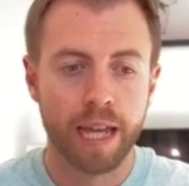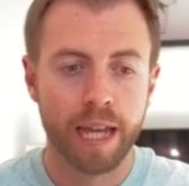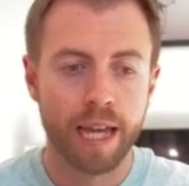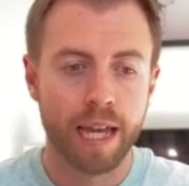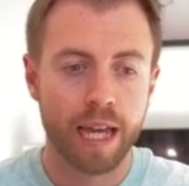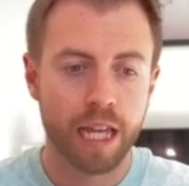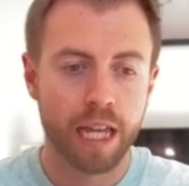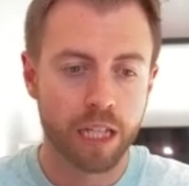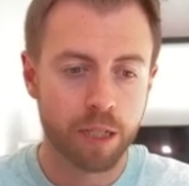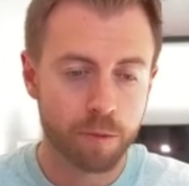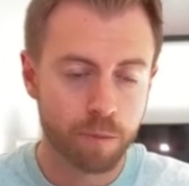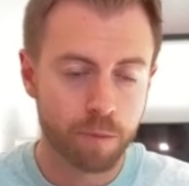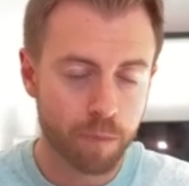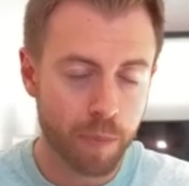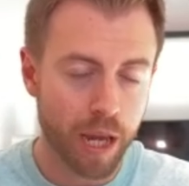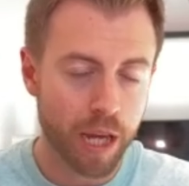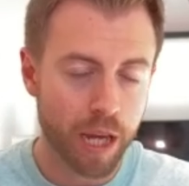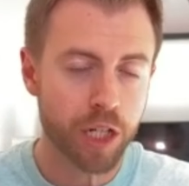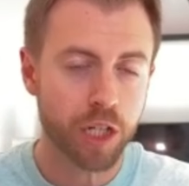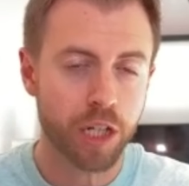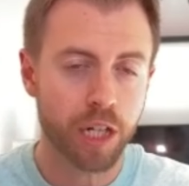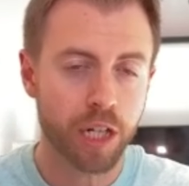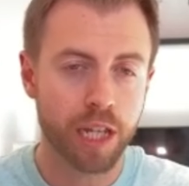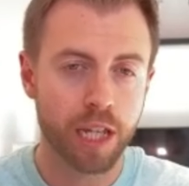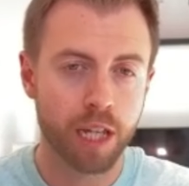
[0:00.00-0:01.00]

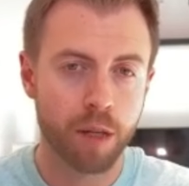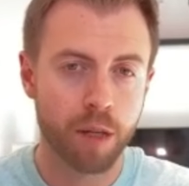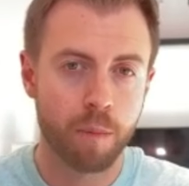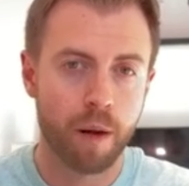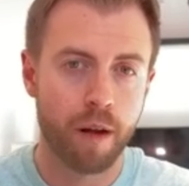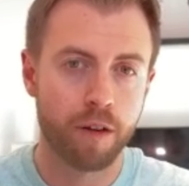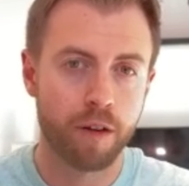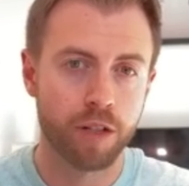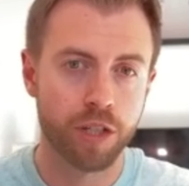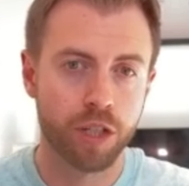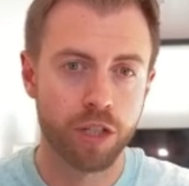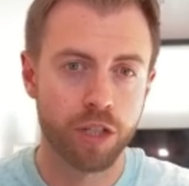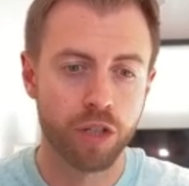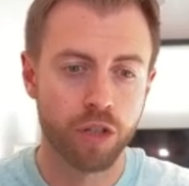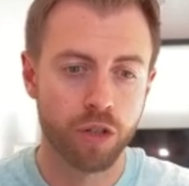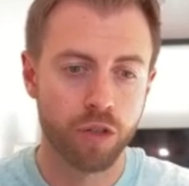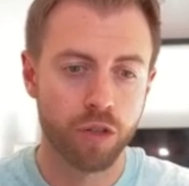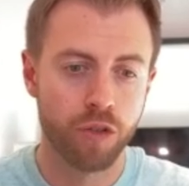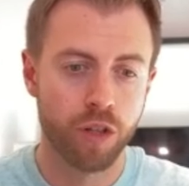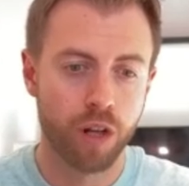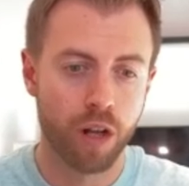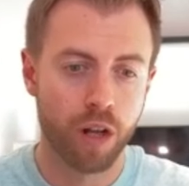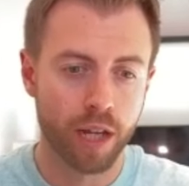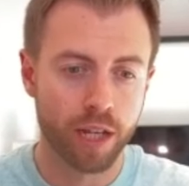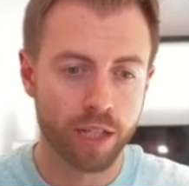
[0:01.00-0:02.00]
especially in comparison to
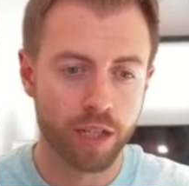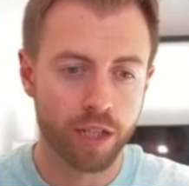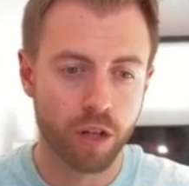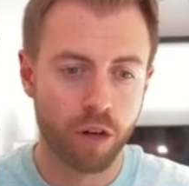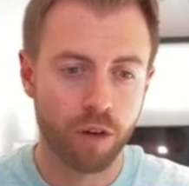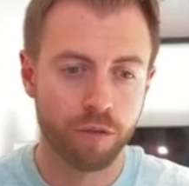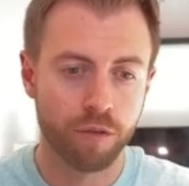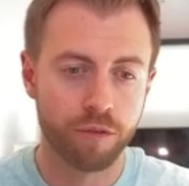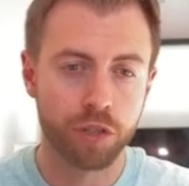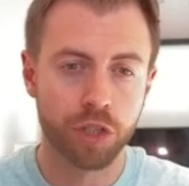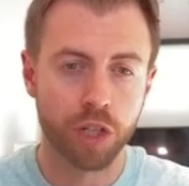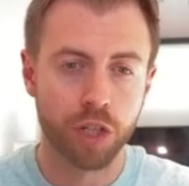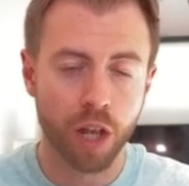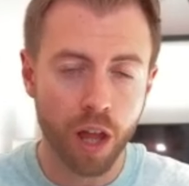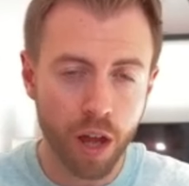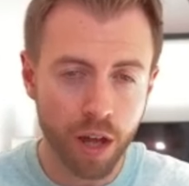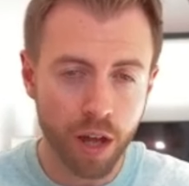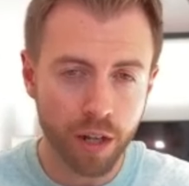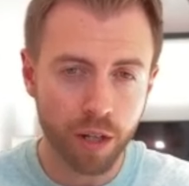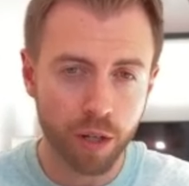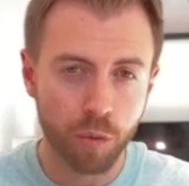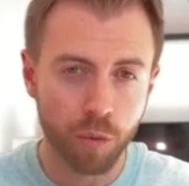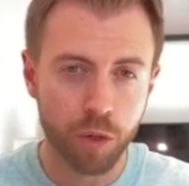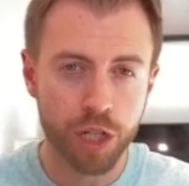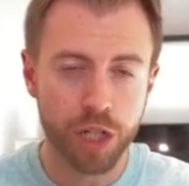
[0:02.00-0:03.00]
the likes of
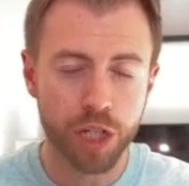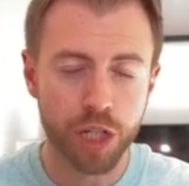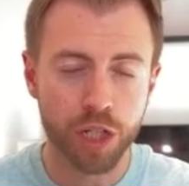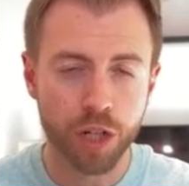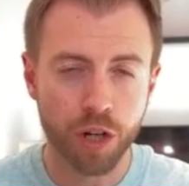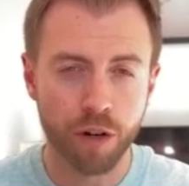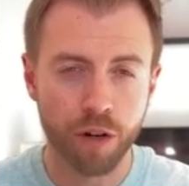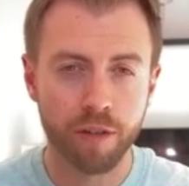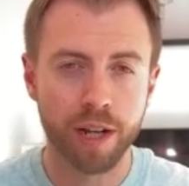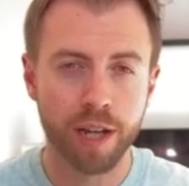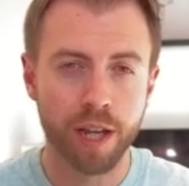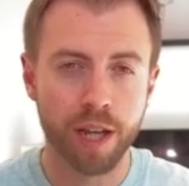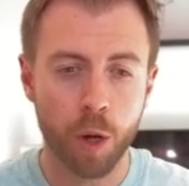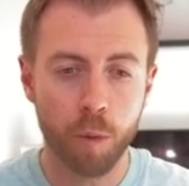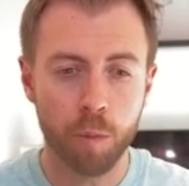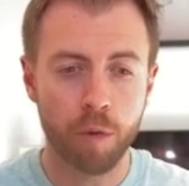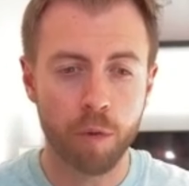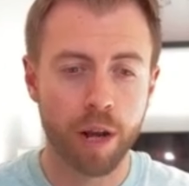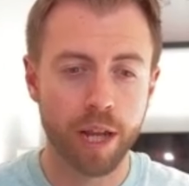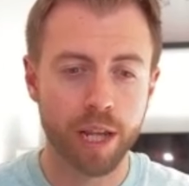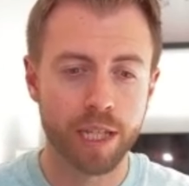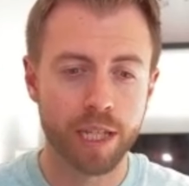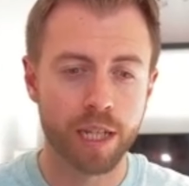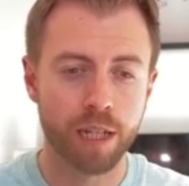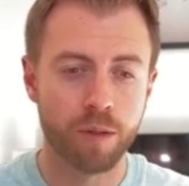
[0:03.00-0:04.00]
Solana, which is currently
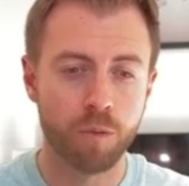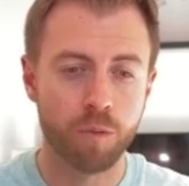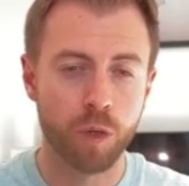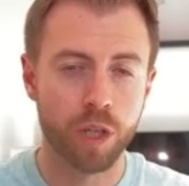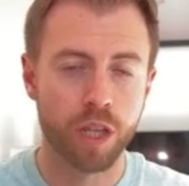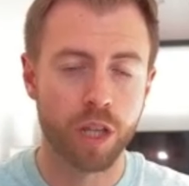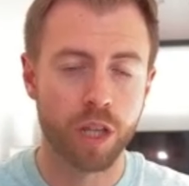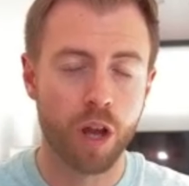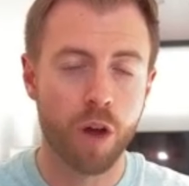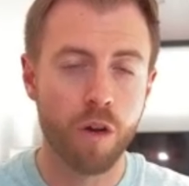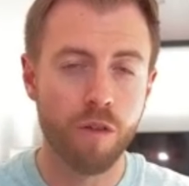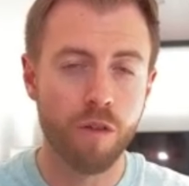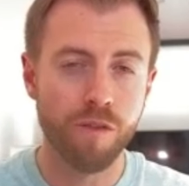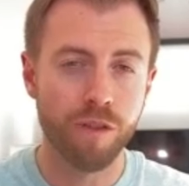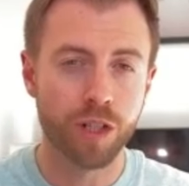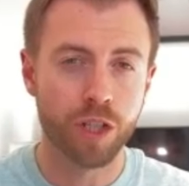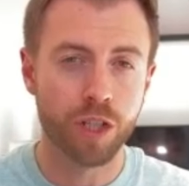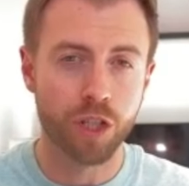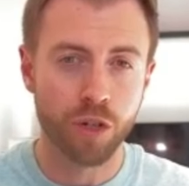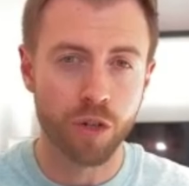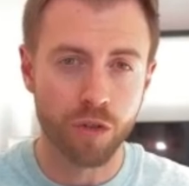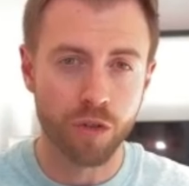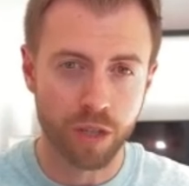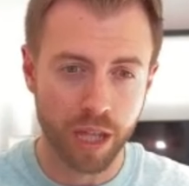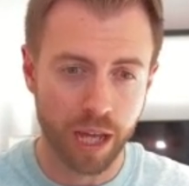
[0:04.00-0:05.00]
operating with over
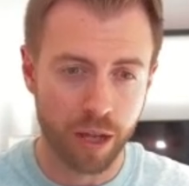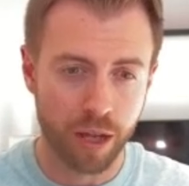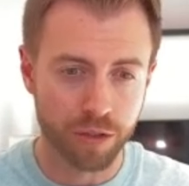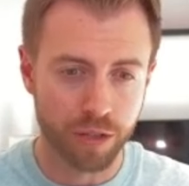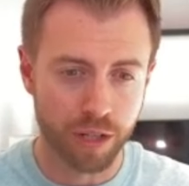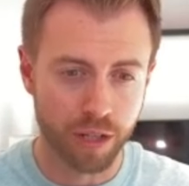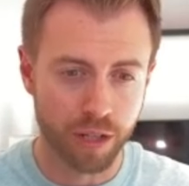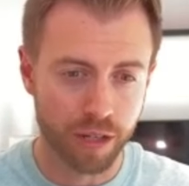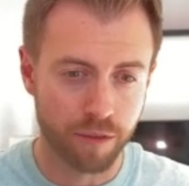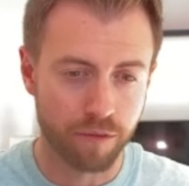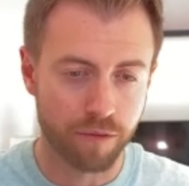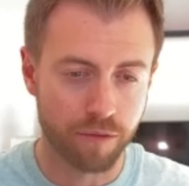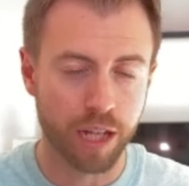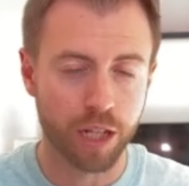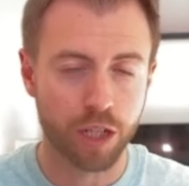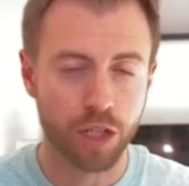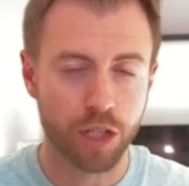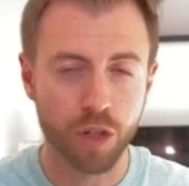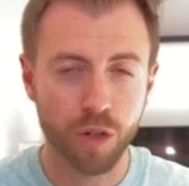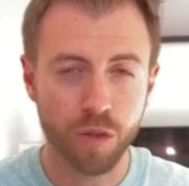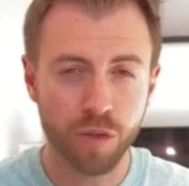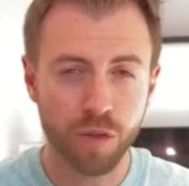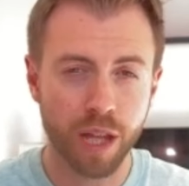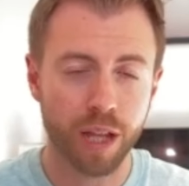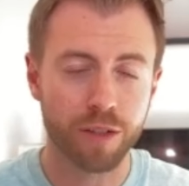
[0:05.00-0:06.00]
2,000, in fact,
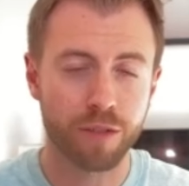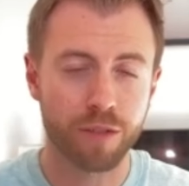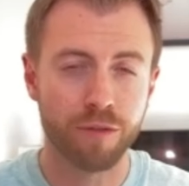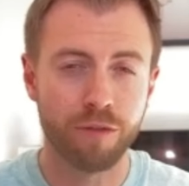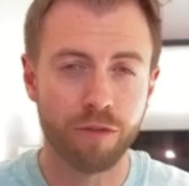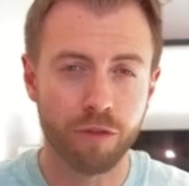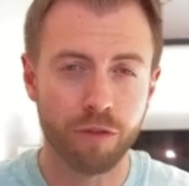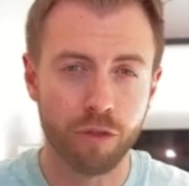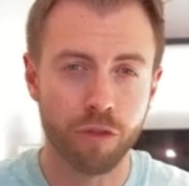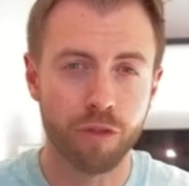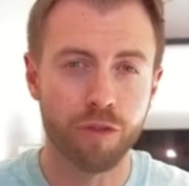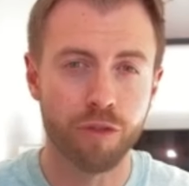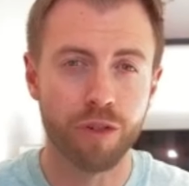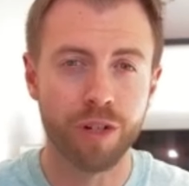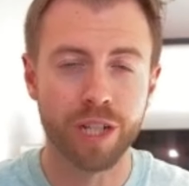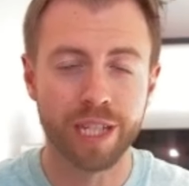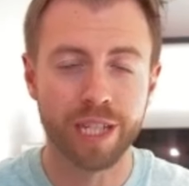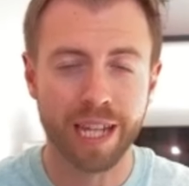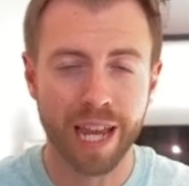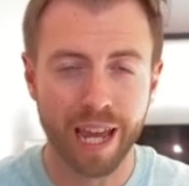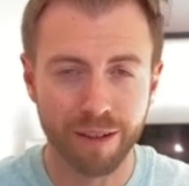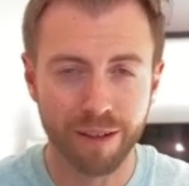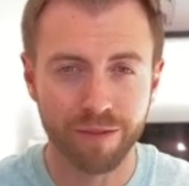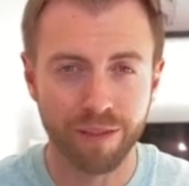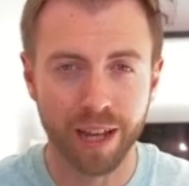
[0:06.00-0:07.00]

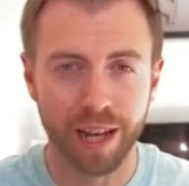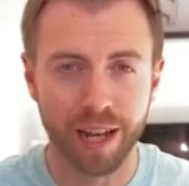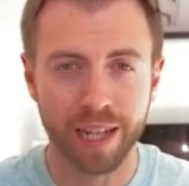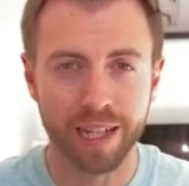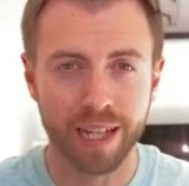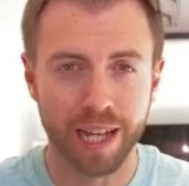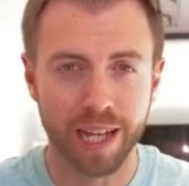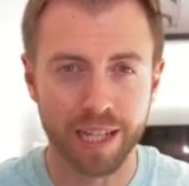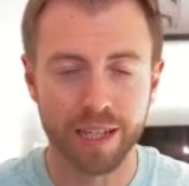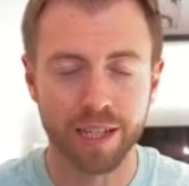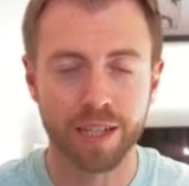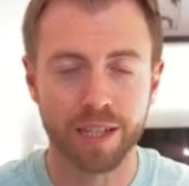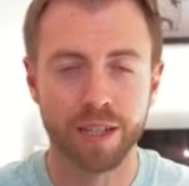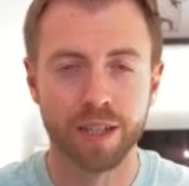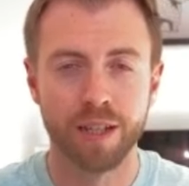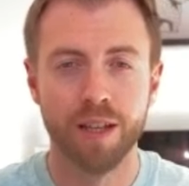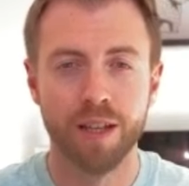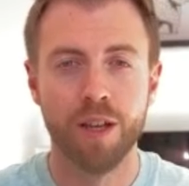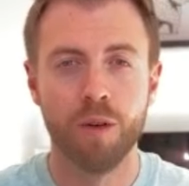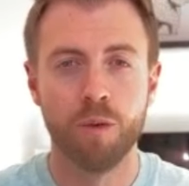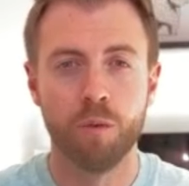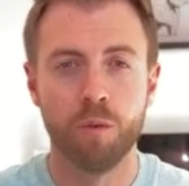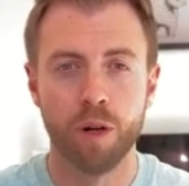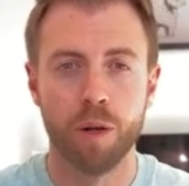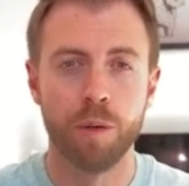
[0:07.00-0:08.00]
2,410 validators
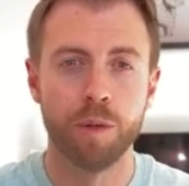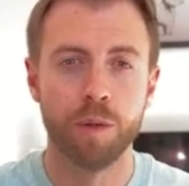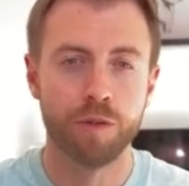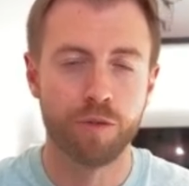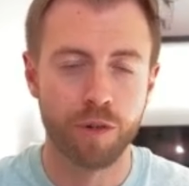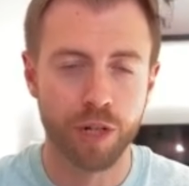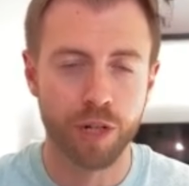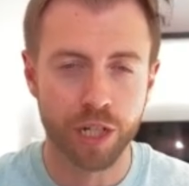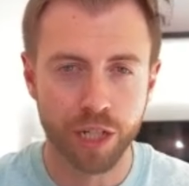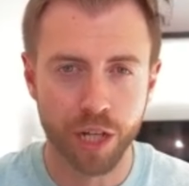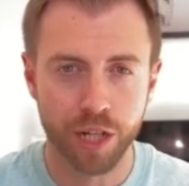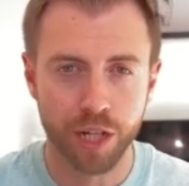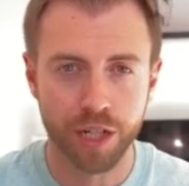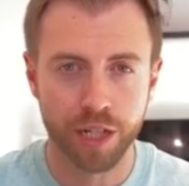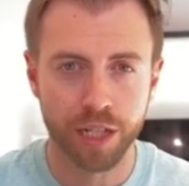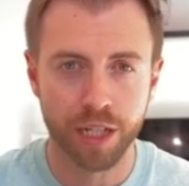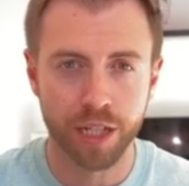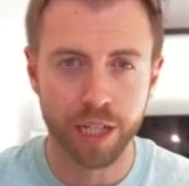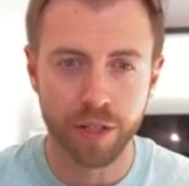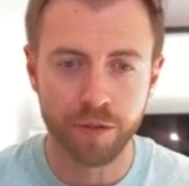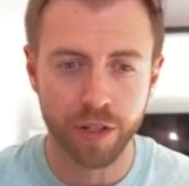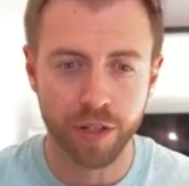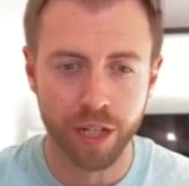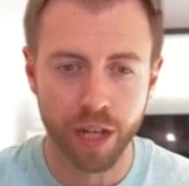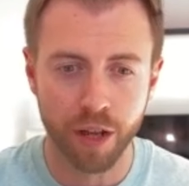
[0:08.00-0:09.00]
when I was researching
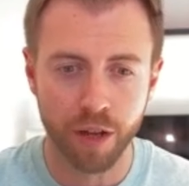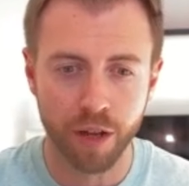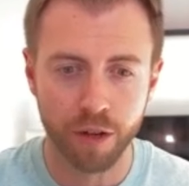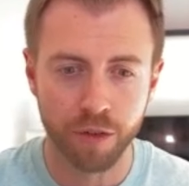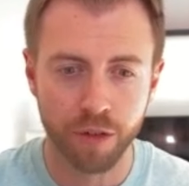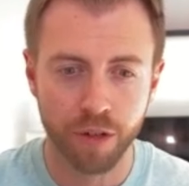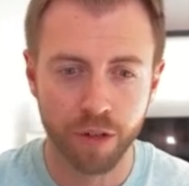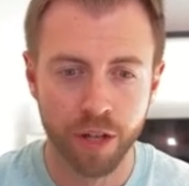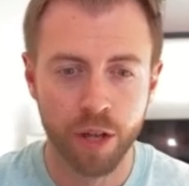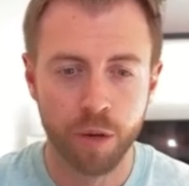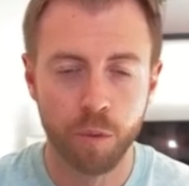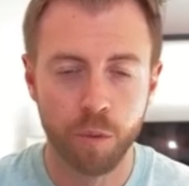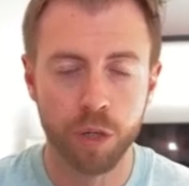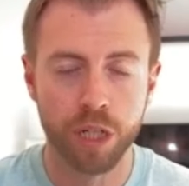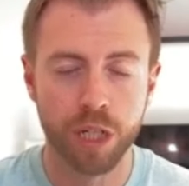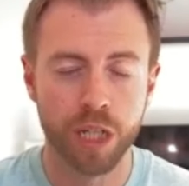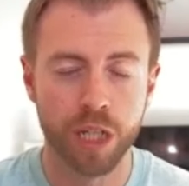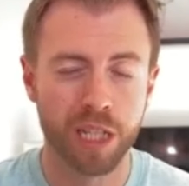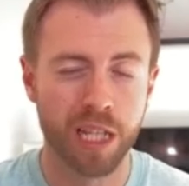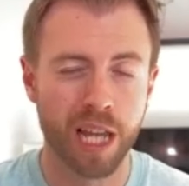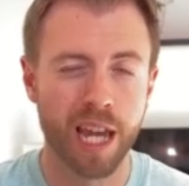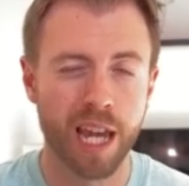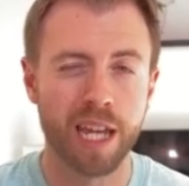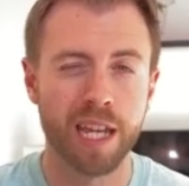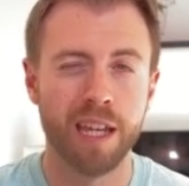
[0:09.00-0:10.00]
this video, which is
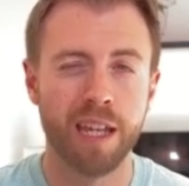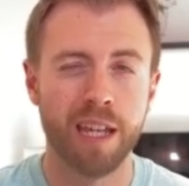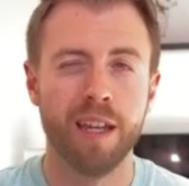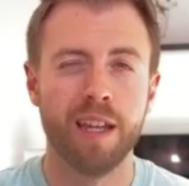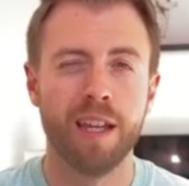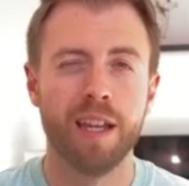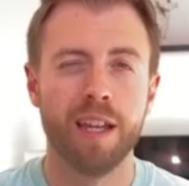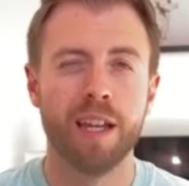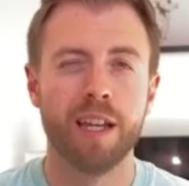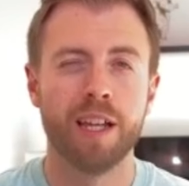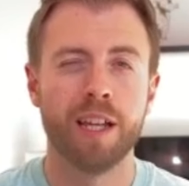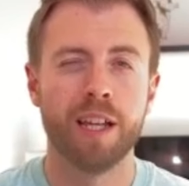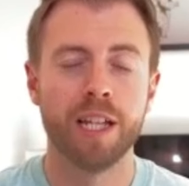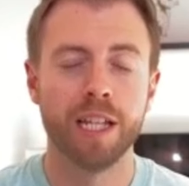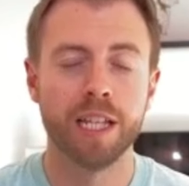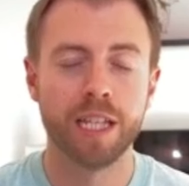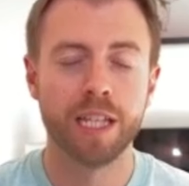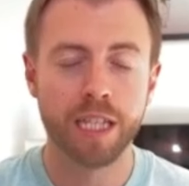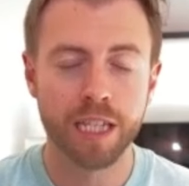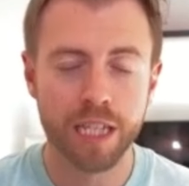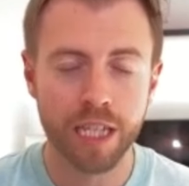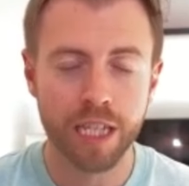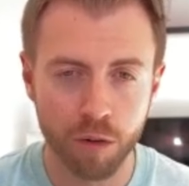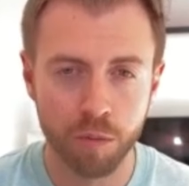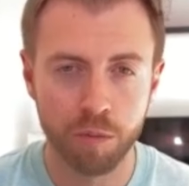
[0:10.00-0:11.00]
a
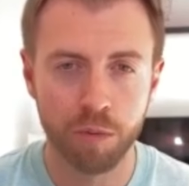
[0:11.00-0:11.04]
considerable